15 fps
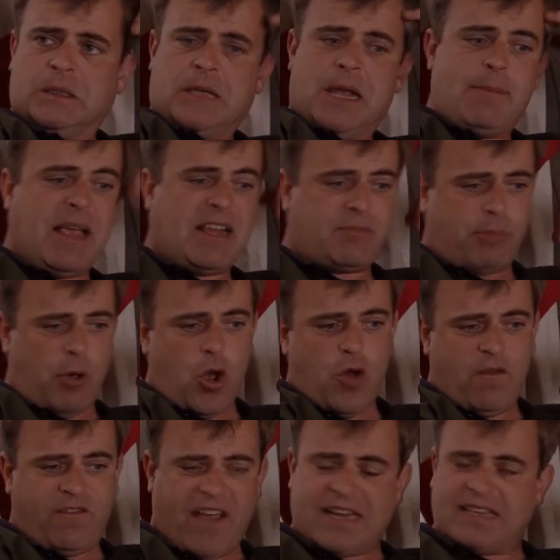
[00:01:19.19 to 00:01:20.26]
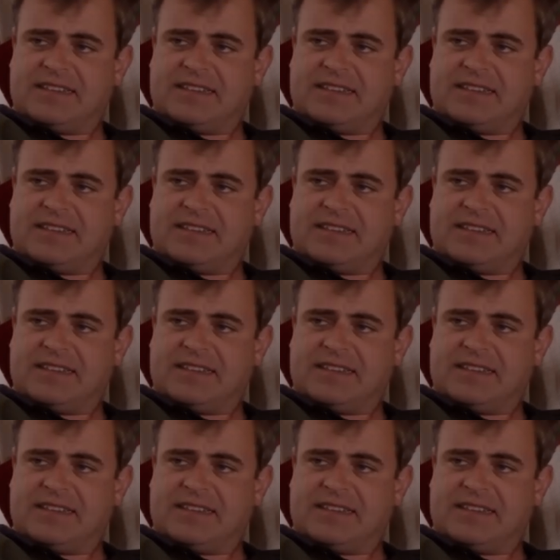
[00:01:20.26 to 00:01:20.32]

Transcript: It makes perfect